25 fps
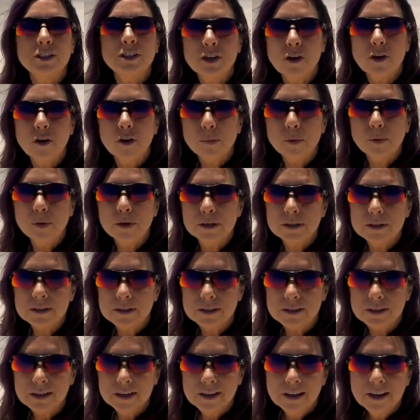Star
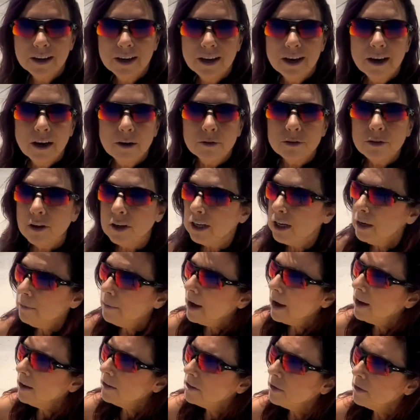Prince. Talking
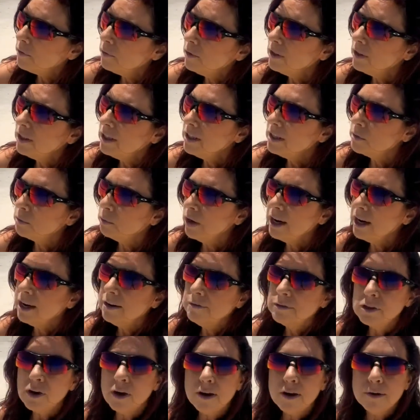about how different these
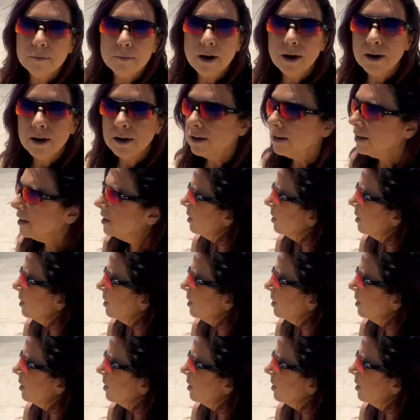waves are, Mark.